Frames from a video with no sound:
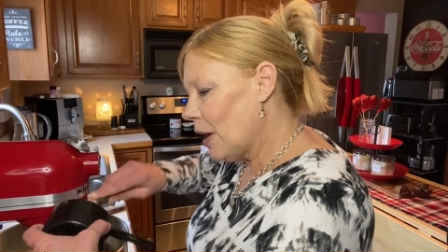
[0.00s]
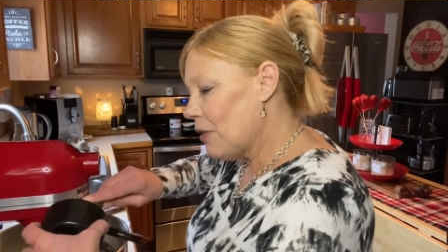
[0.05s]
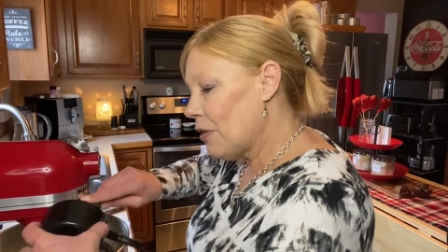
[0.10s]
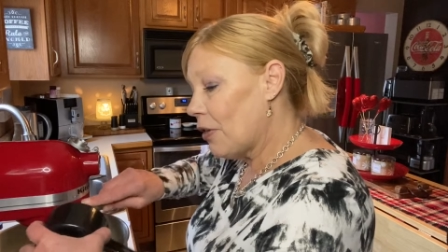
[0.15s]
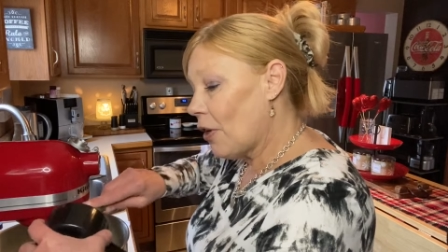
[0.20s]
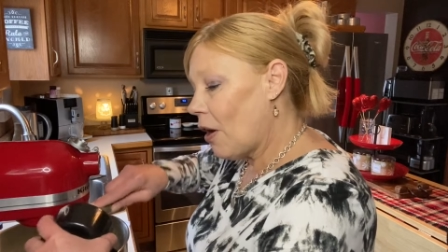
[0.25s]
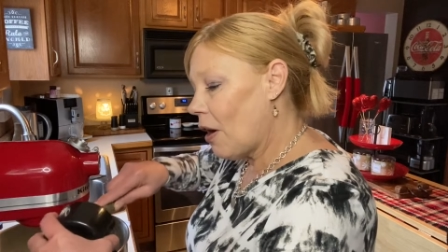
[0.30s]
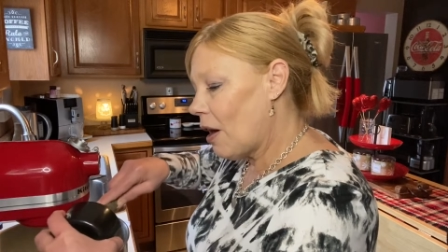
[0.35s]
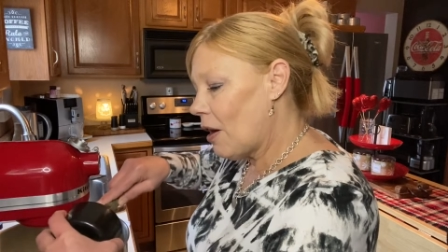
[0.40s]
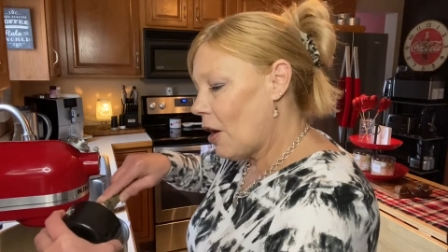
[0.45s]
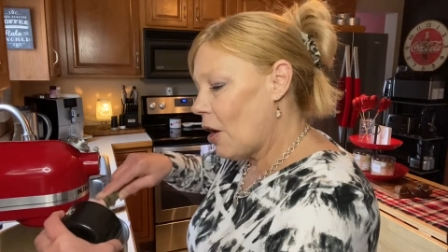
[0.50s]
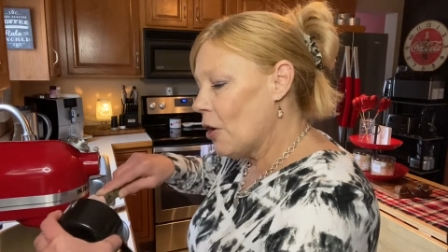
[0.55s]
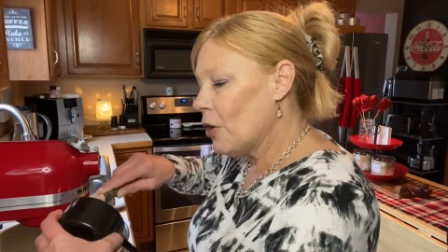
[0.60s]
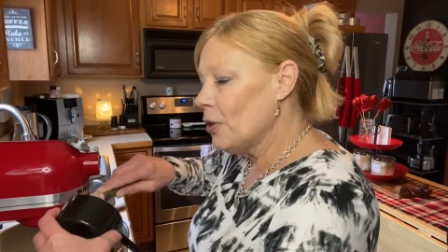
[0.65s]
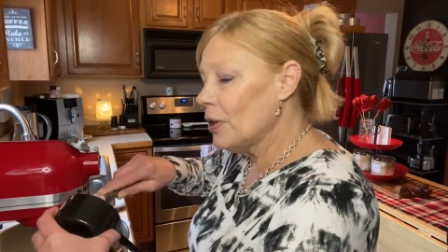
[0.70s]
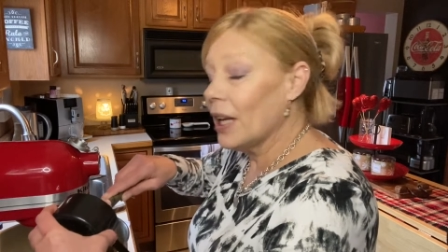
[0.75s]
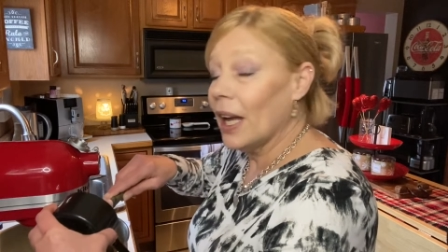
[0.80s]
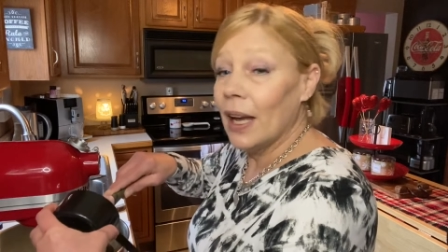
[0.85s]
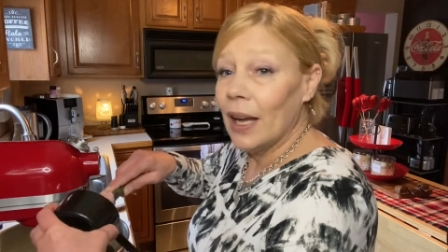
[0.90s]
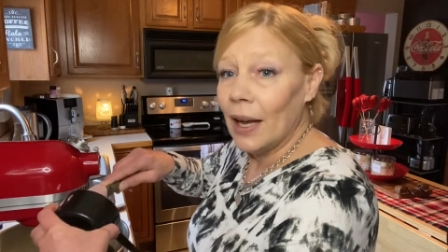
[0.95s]
thought,
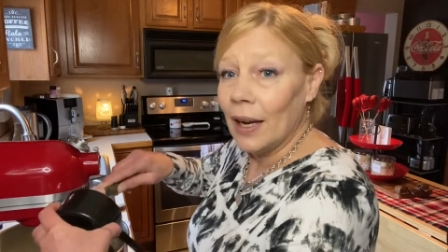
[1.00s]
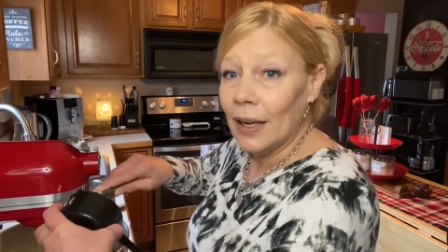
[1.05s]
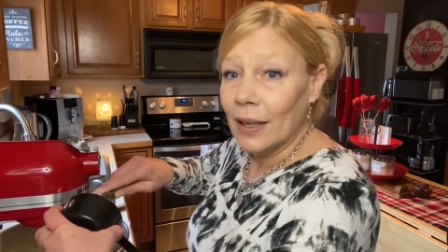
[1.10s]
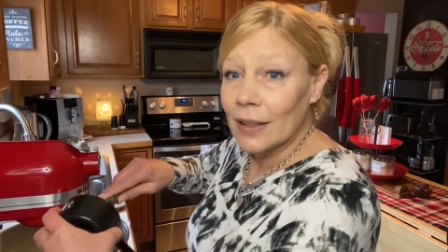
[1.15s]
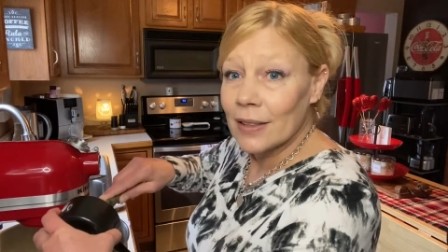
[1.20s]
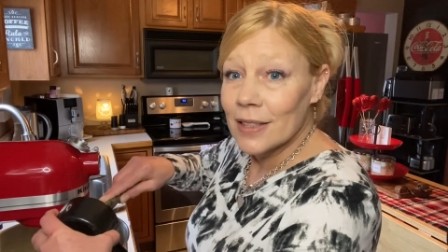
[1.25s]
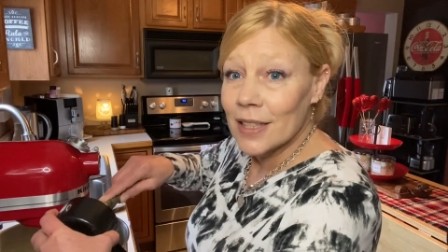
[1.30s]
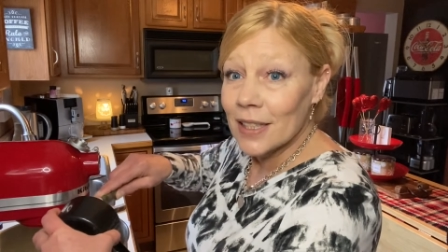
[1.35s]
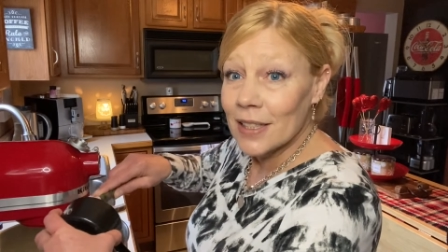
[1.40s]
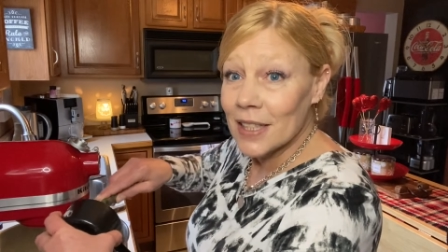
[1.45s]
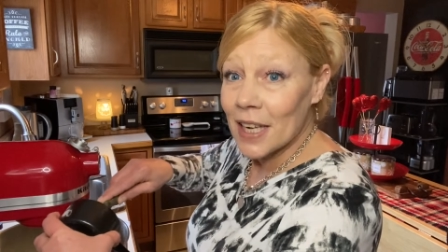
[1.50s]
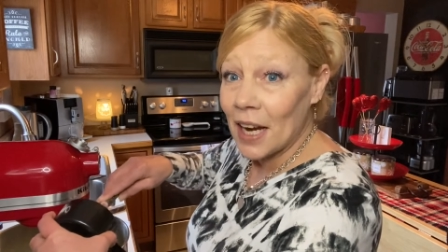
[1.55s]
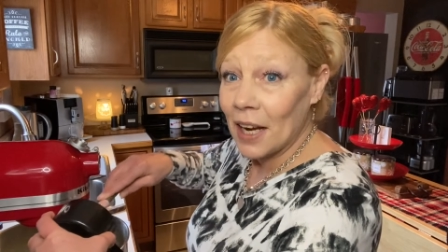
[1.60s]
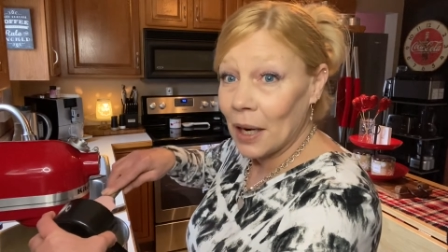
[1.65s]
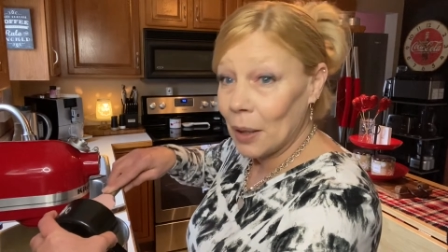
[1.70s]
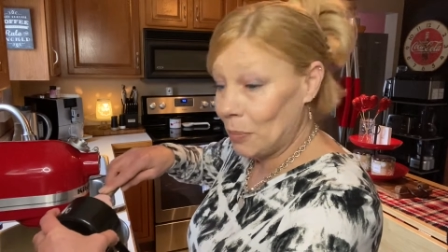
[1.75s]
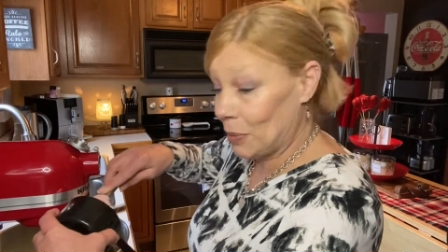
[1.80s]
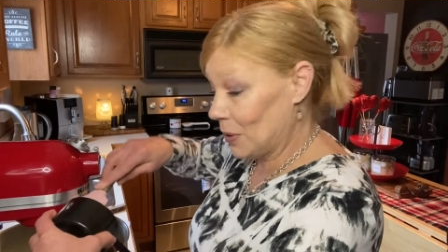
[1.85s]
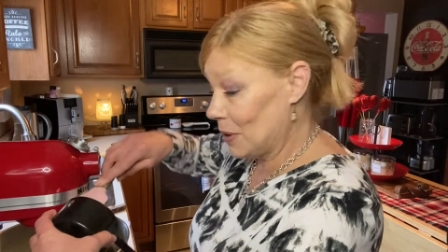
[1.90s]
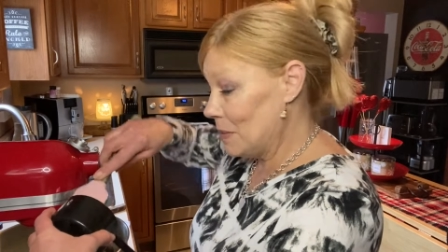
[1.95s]
okay, today I
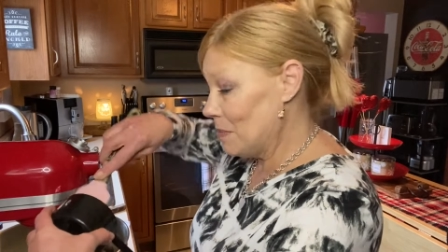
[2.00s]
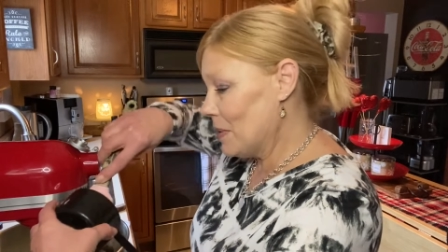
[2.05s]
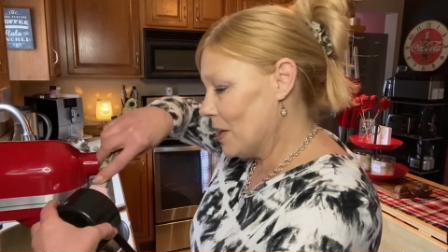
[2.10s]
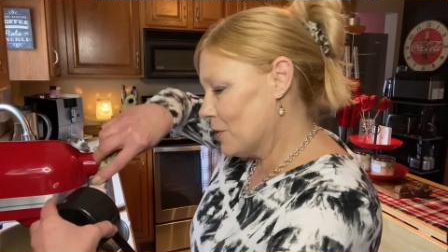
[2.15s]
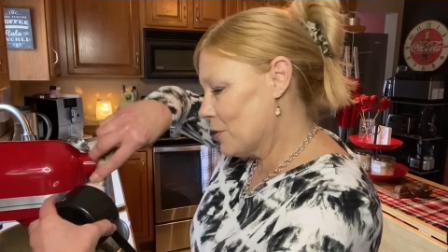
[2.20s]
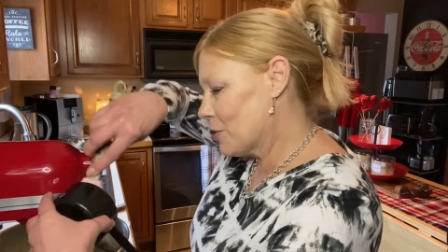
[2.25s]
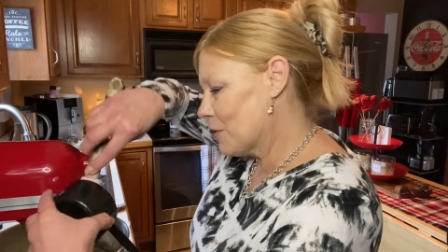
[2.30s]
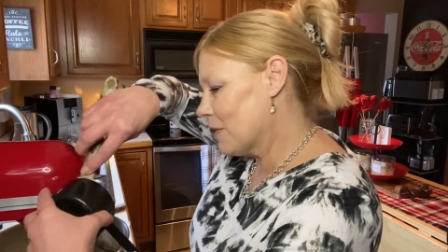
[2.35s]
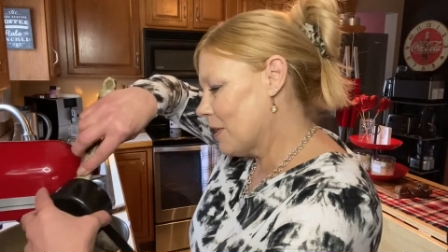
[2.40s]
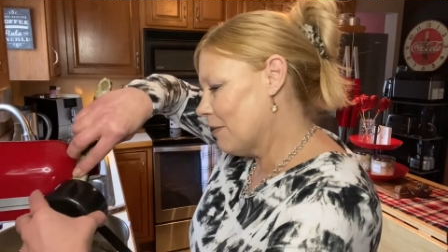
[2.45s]
pre-measured